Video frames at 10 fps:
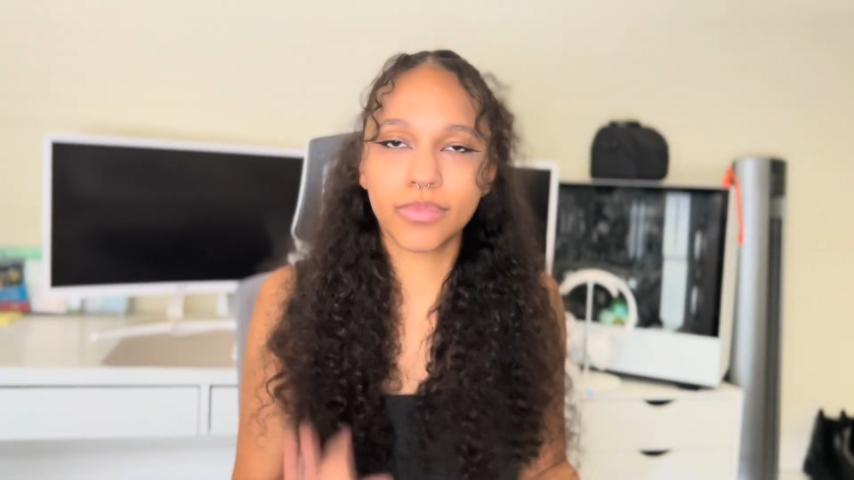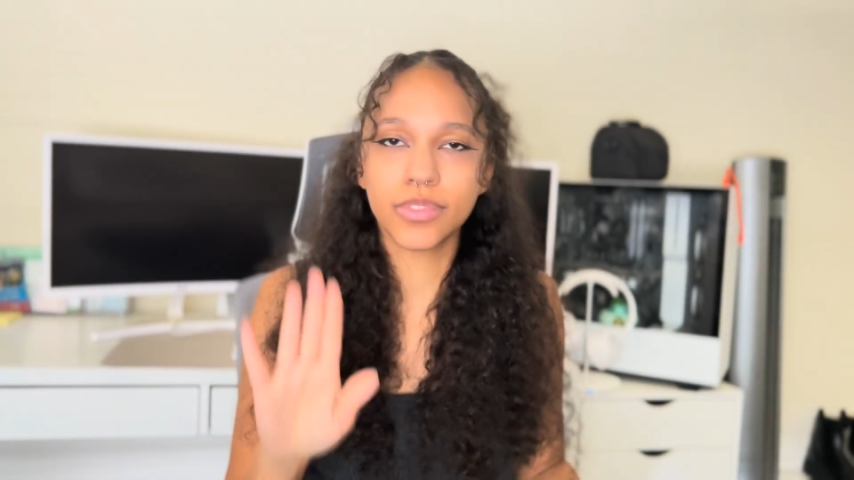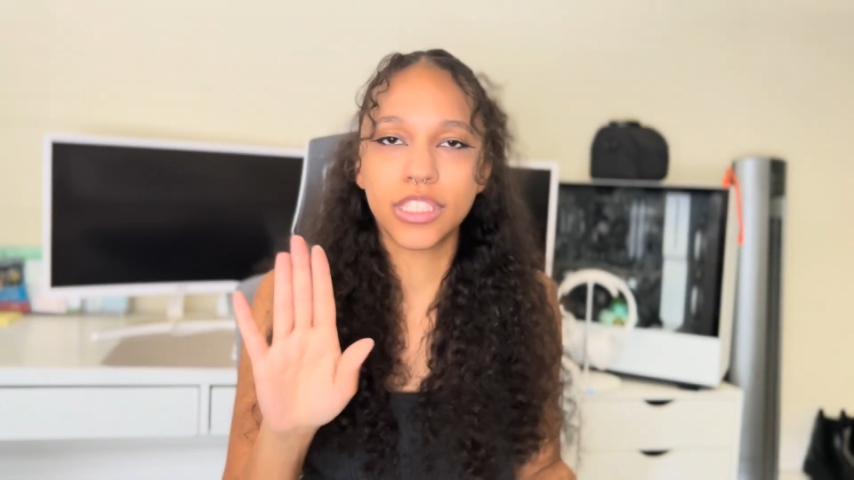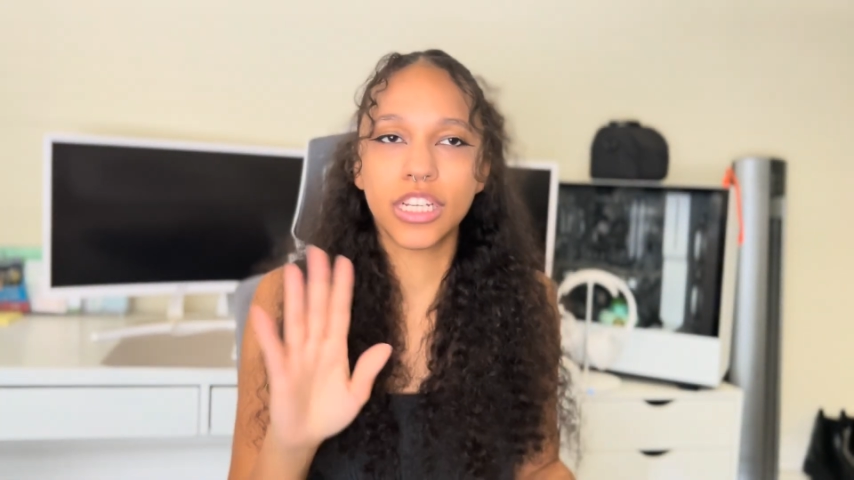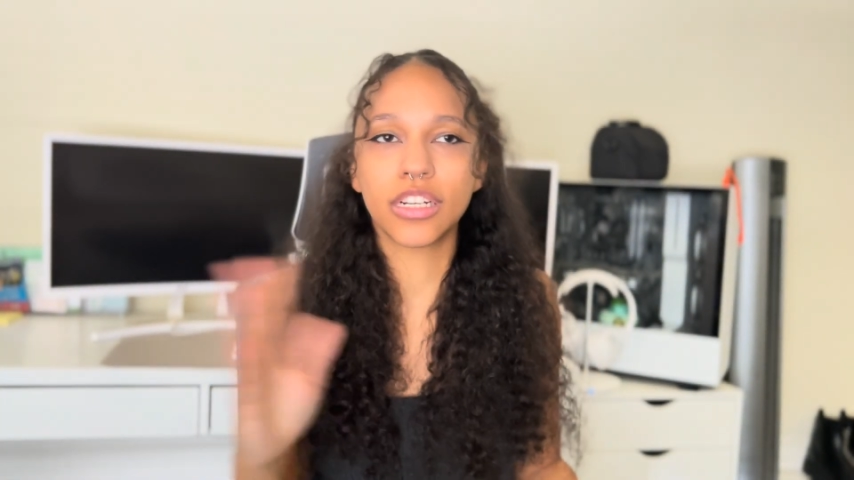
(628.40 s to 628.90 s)

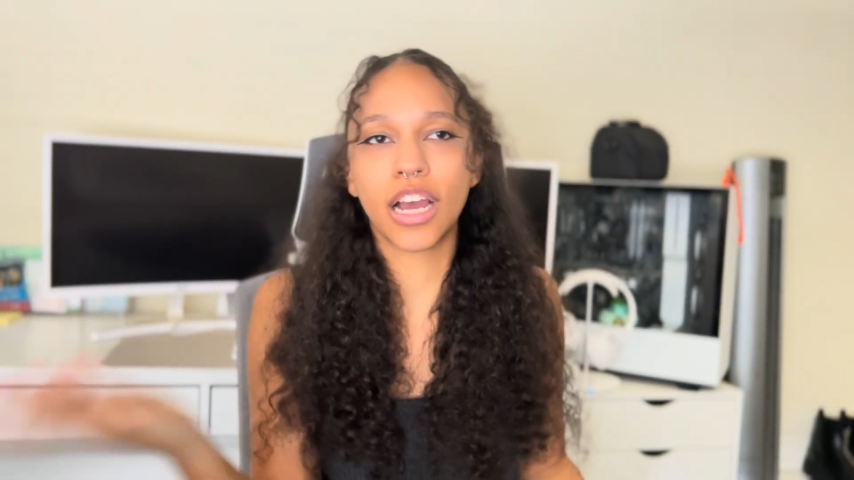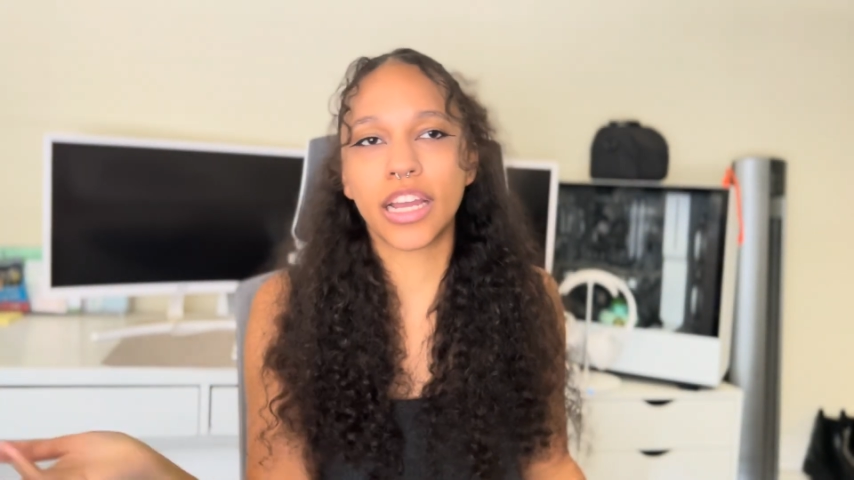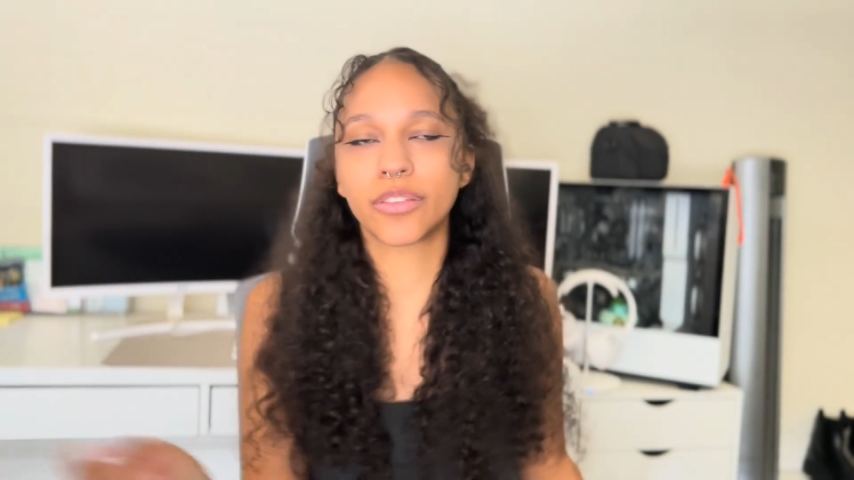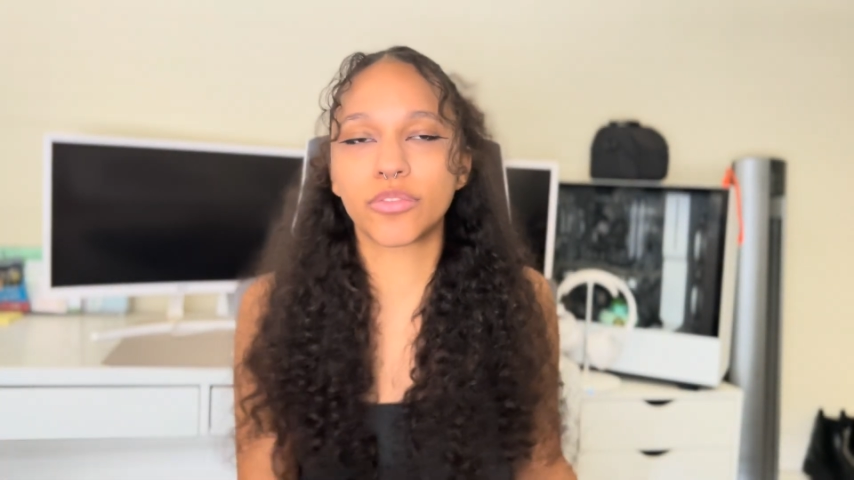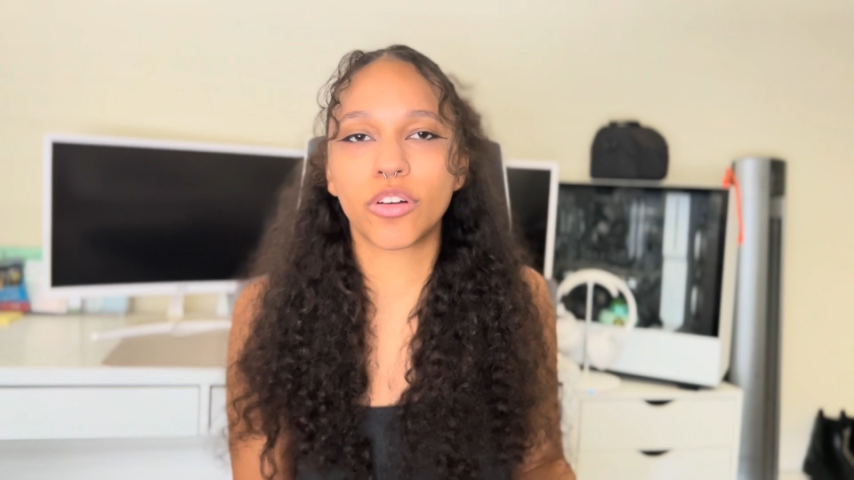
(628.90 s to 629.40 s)
seen,
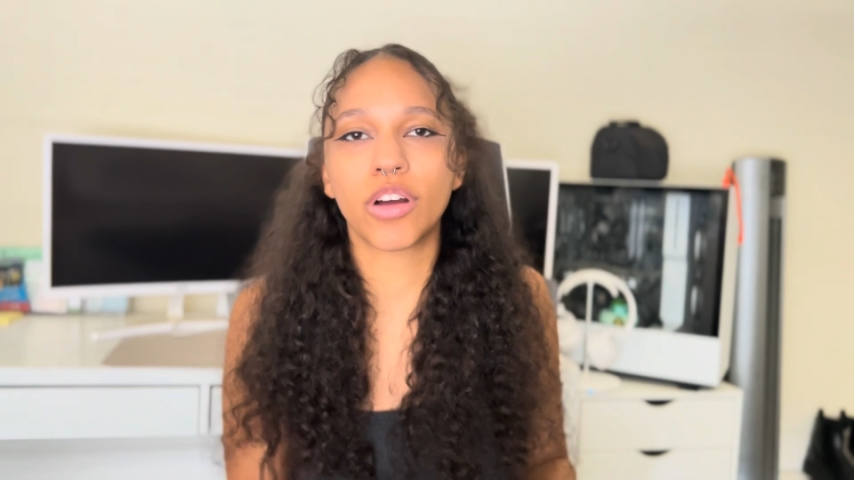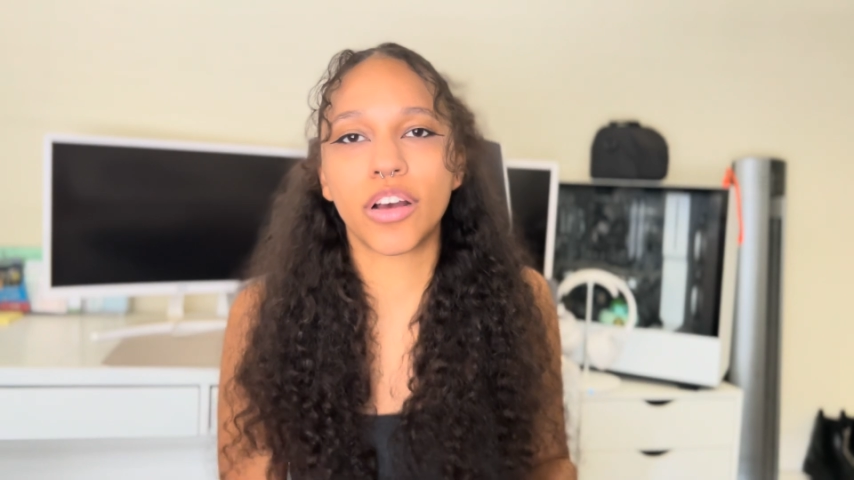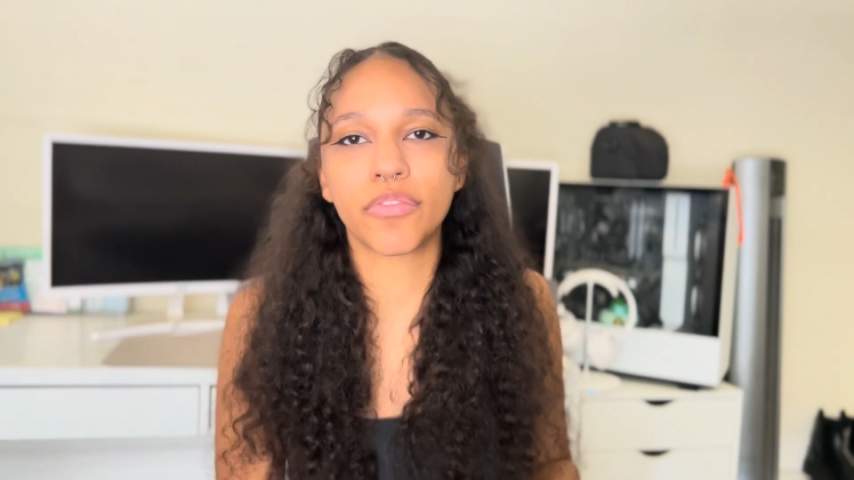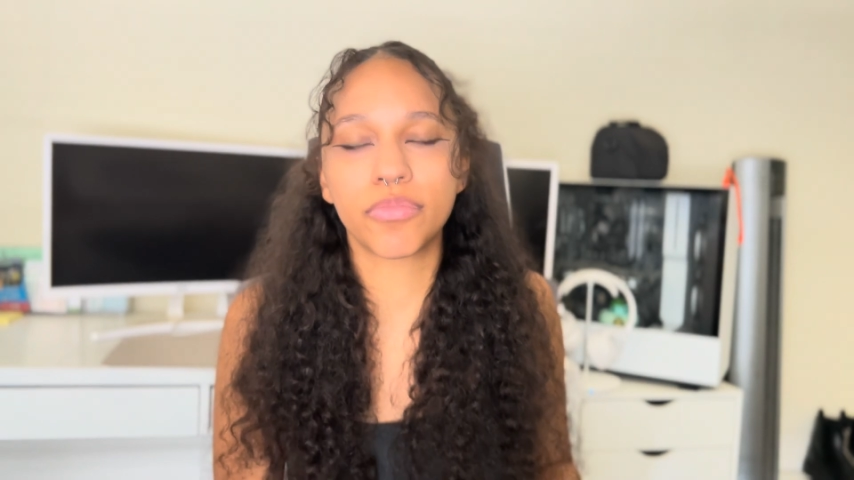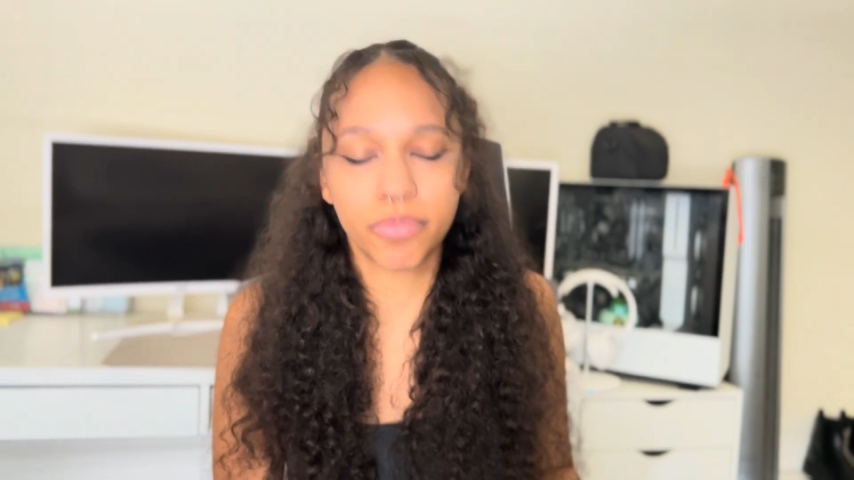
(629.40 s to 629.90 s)
I don't
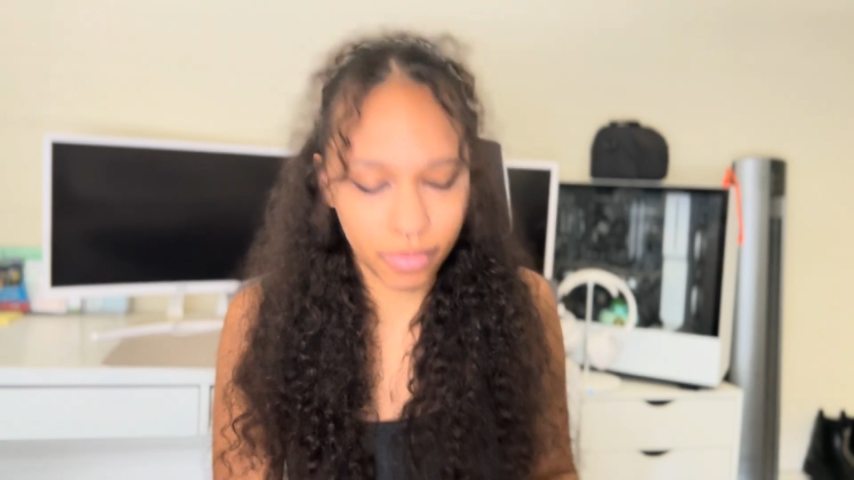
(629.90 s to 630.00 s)
have